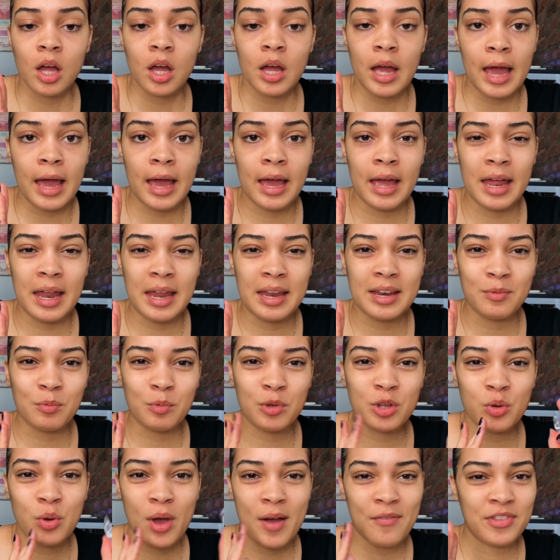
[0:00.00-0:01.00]
And
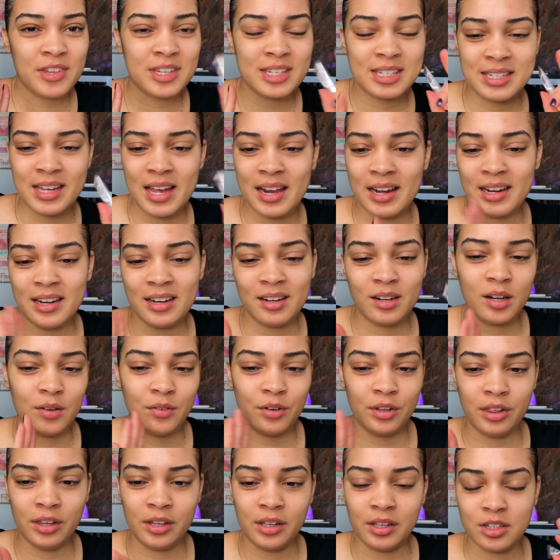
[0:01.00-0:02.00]
when you have to set it and
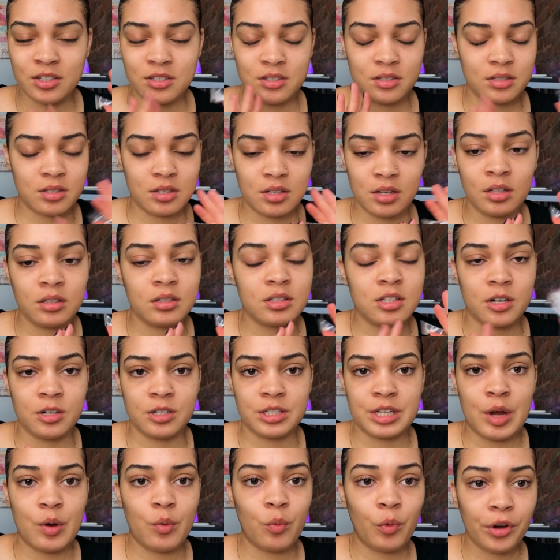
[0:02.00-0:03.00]
everything, it turns
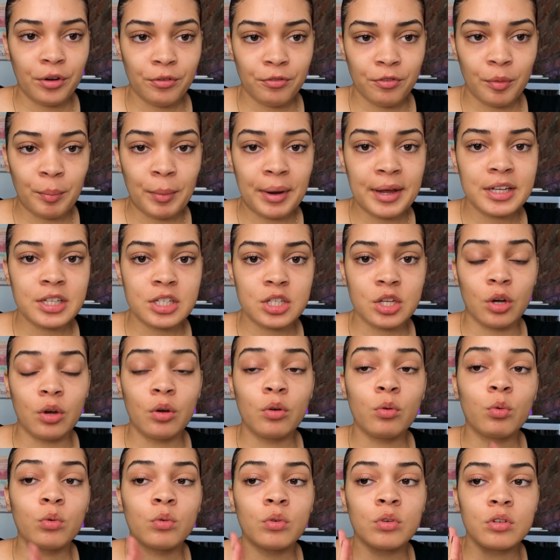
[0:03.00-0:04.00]
out weird for me.
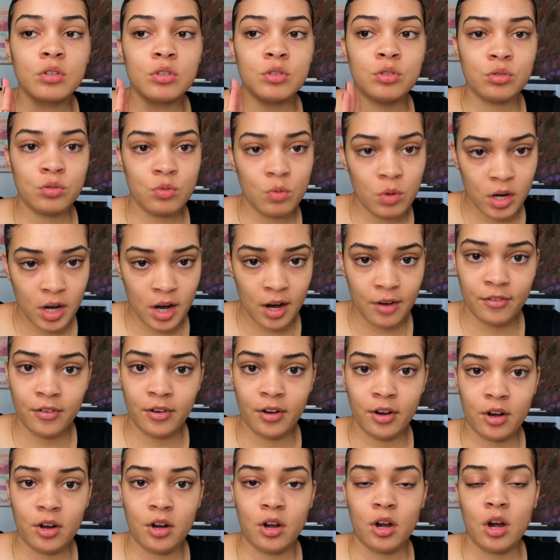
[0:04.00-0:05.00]
So do
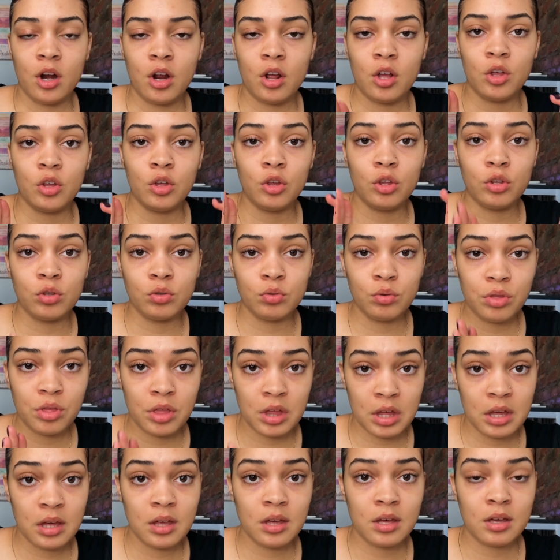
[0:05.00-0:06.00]
whatever you
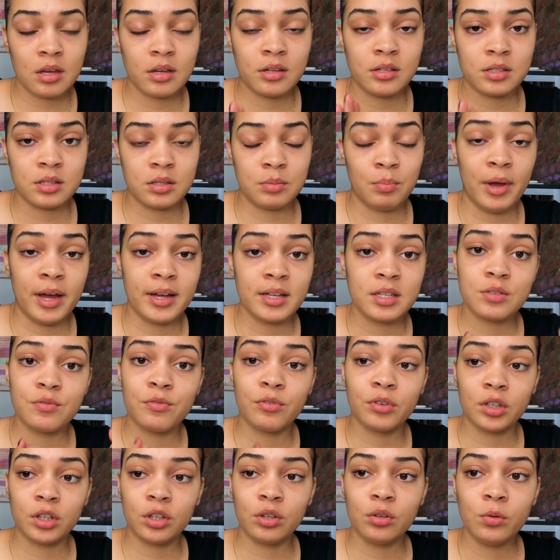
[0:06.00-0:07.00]
think is best
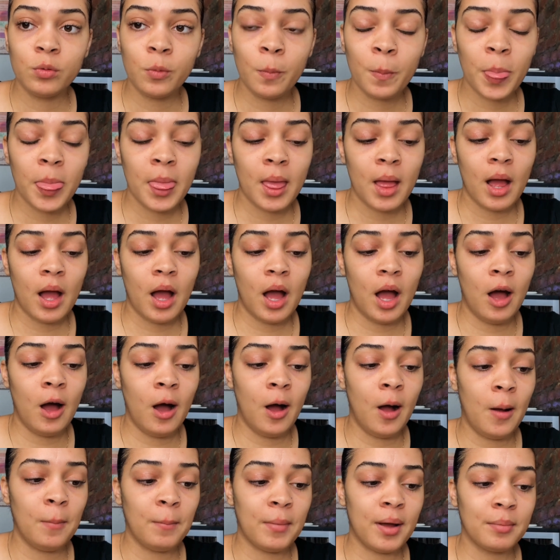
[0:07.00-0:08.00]
for you.
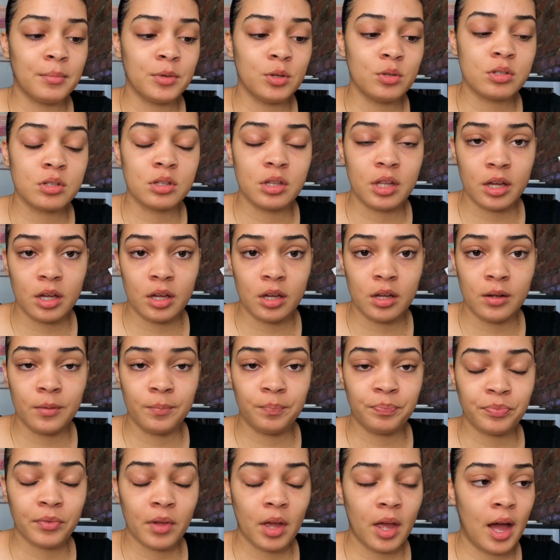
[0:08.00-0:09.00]
I'm using the
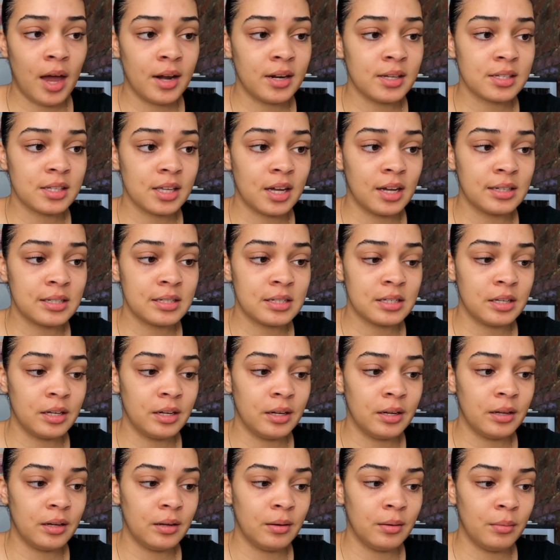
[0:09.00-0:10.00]

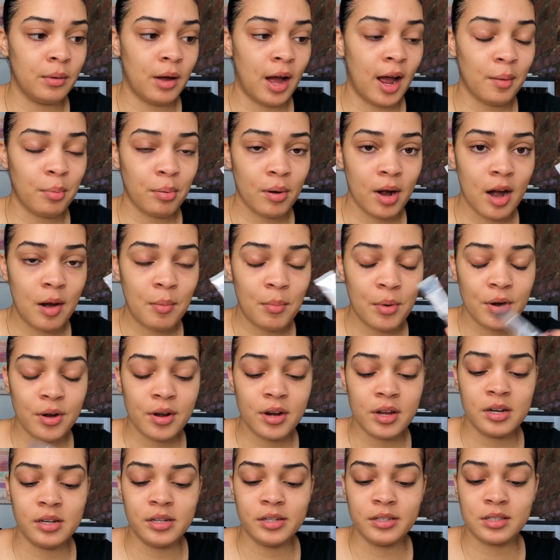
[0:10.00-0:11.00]
Anastasia eye primer,
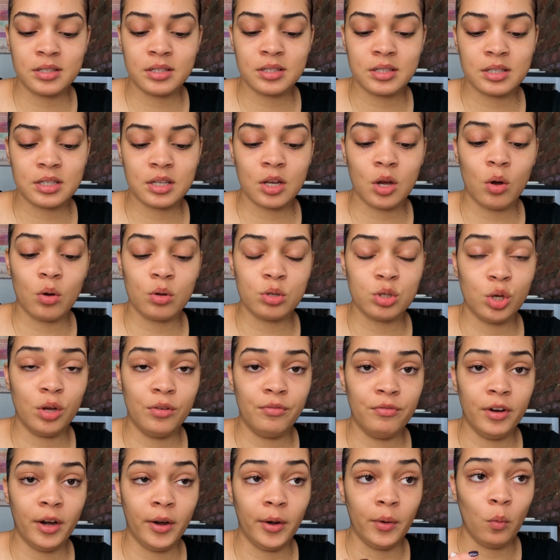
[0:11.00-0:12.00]
and it goes on
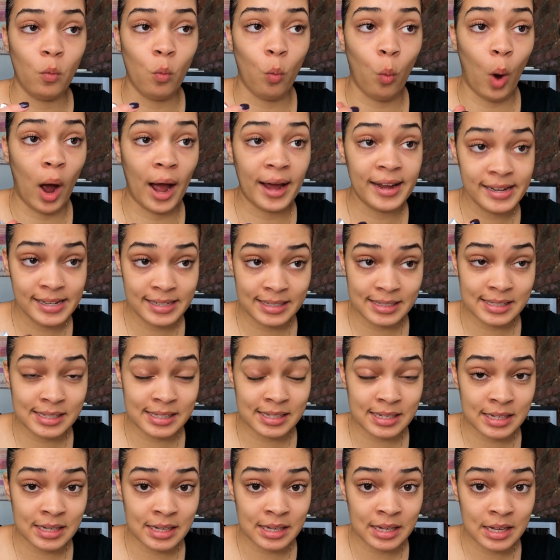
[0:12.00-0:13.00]
very white.